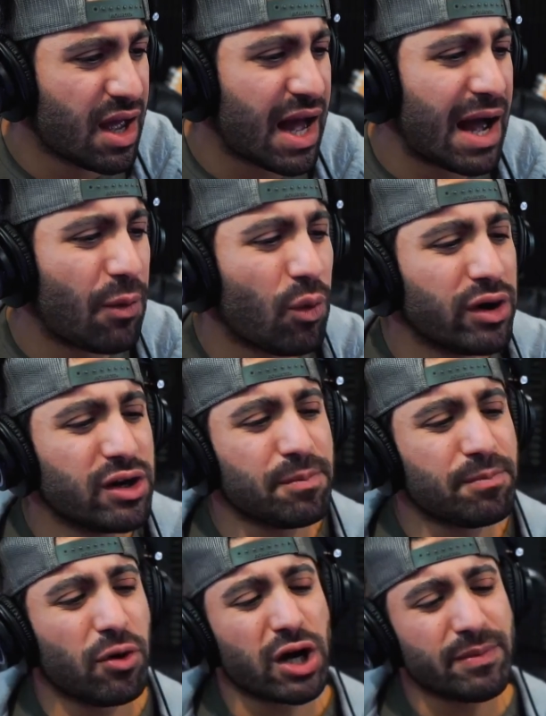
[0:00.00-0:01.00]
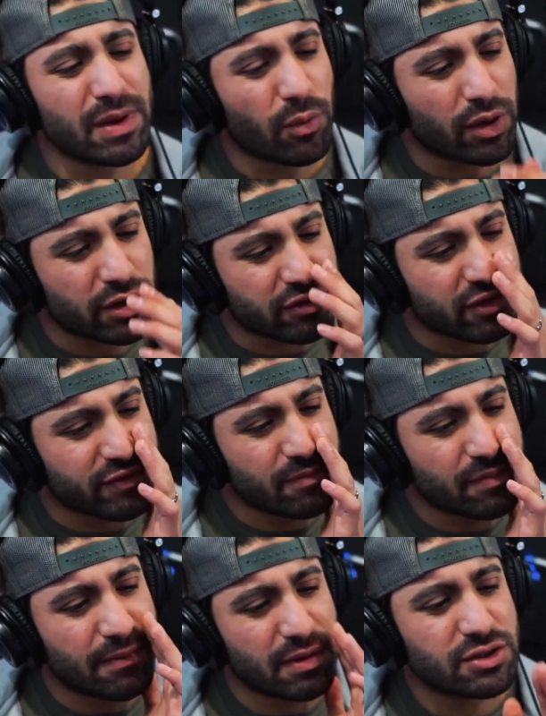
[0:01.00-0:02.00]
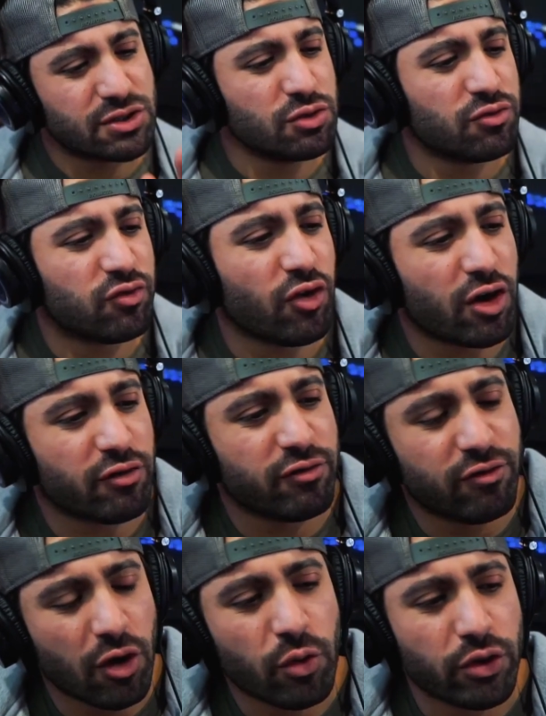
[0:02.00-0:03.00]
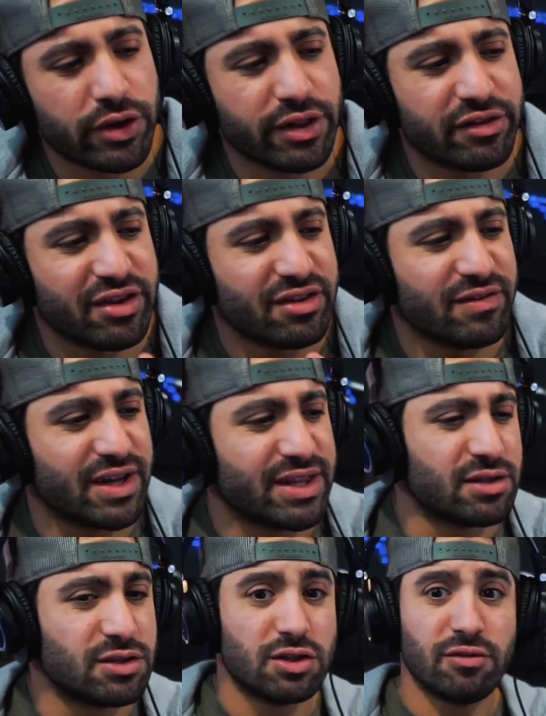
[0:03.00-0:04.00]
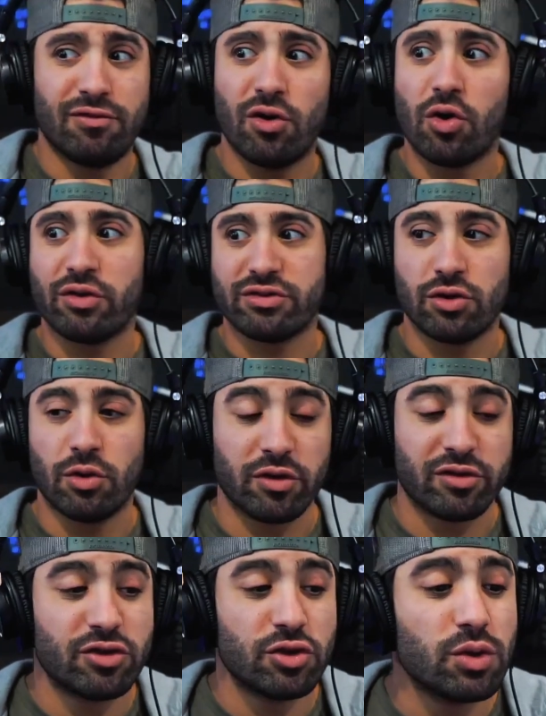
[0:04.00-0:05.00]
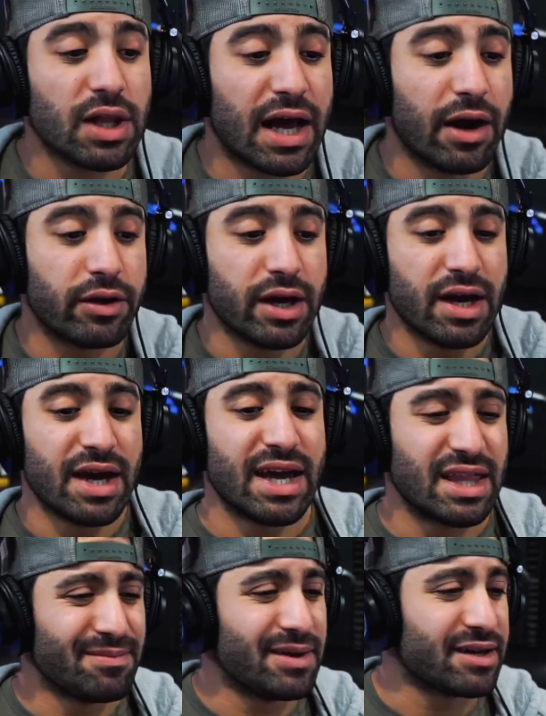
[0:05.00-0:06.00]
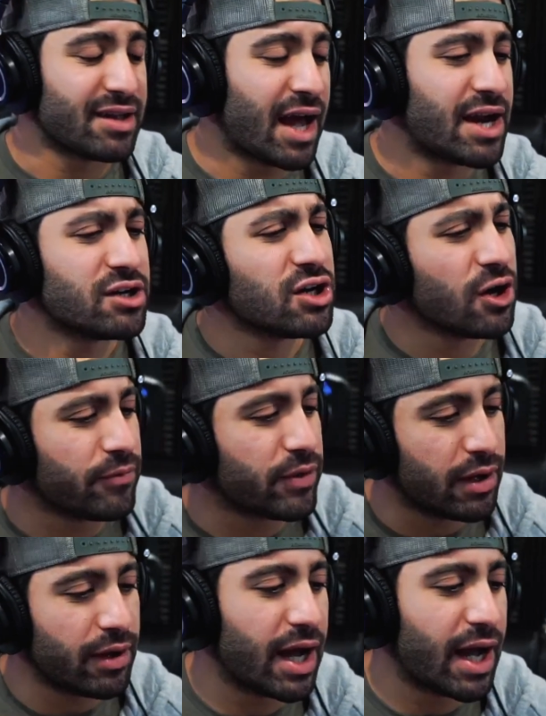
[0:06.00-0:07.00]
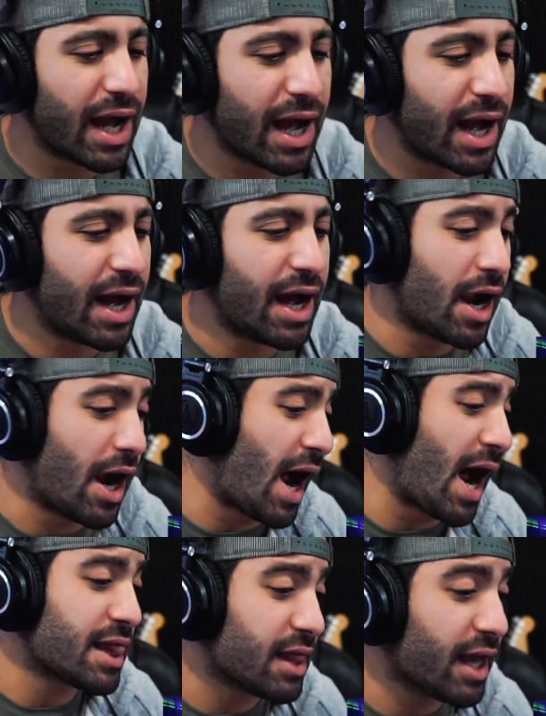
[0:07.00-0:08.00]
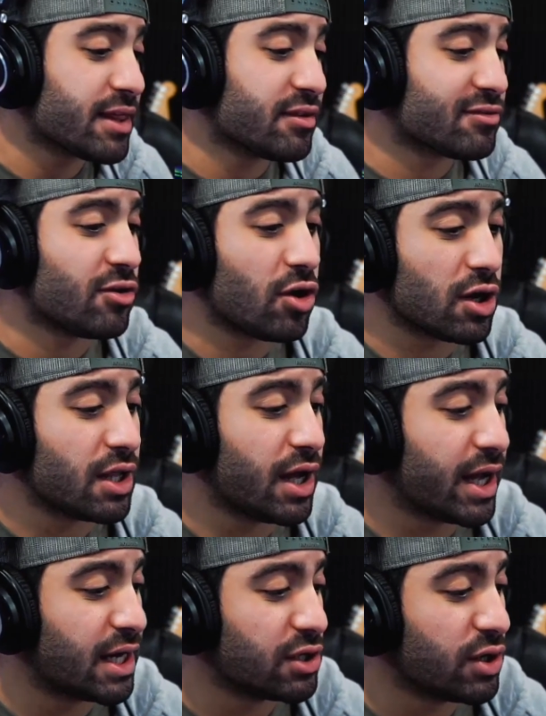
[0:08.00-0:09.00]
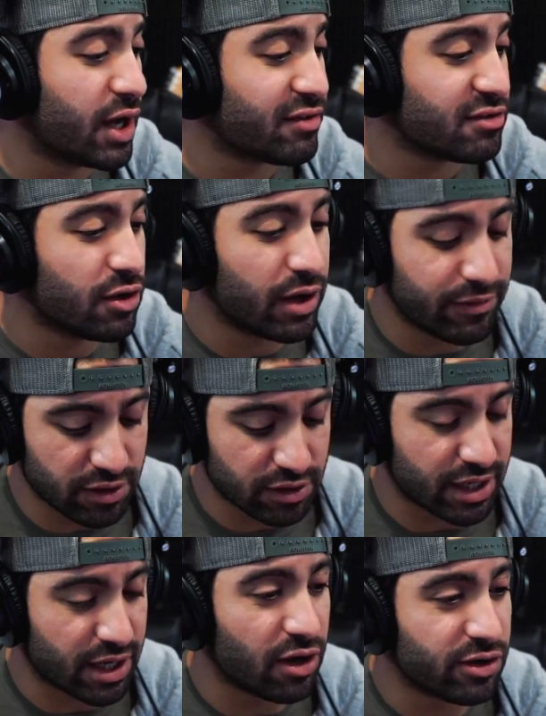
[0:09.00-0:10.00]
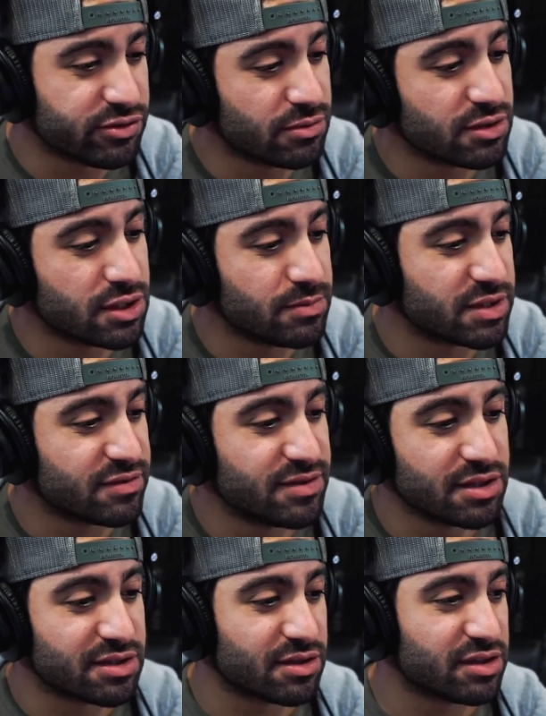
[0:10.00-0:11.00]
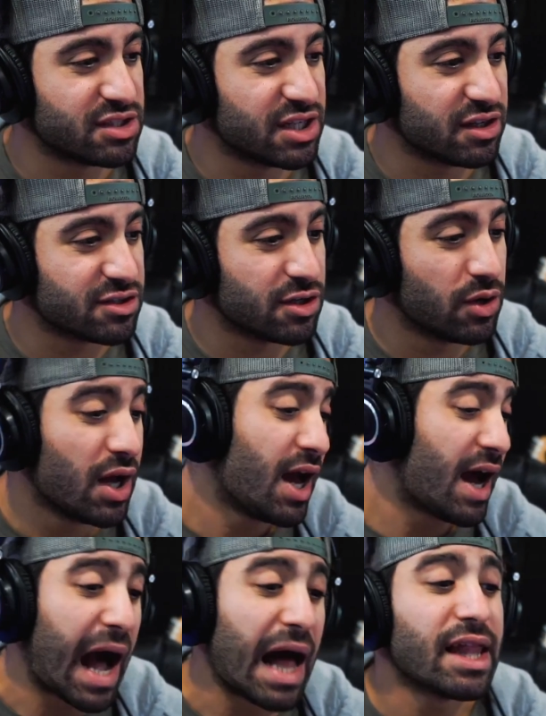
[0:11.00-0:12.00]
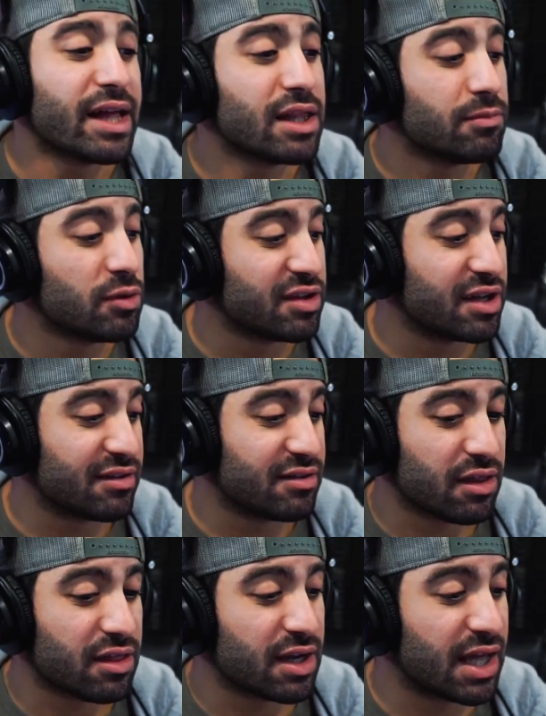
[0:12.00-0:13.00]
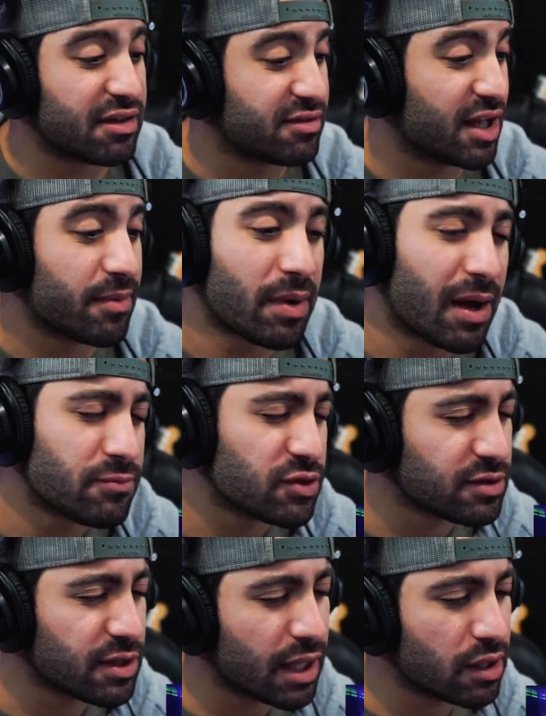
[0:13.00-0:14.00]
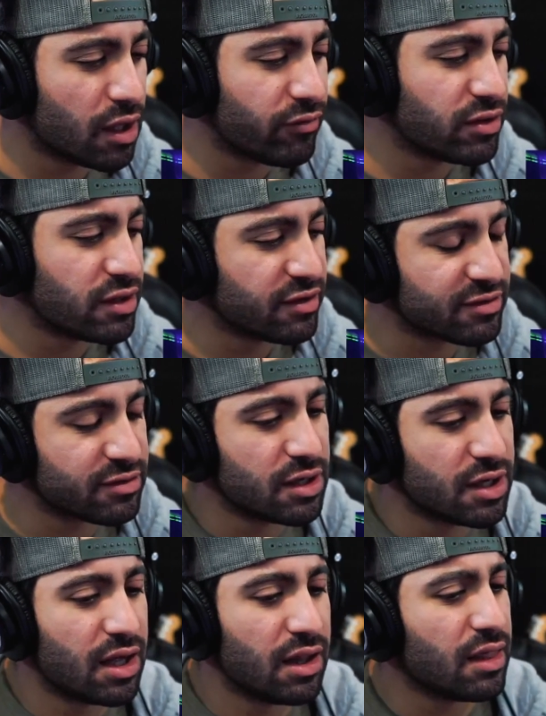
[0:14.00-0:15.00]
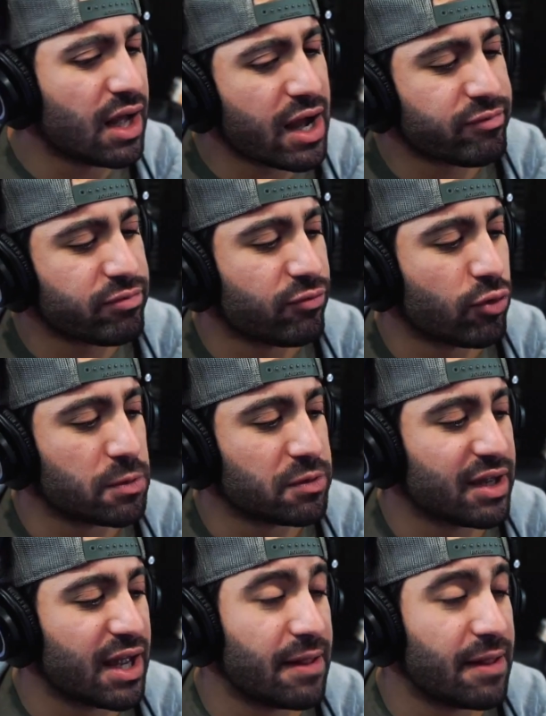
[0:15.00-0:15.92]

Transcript: I wonder. Part of me wonders if they may be too far forward in the sense of like the, the vocals are almost too loud in the mix. I don't know. I I, I like this song a lot, and you guys know I've done like a hundred little mix videos here on the channel, so I like their music. It's nothing against them. I'm just not loving this live performance.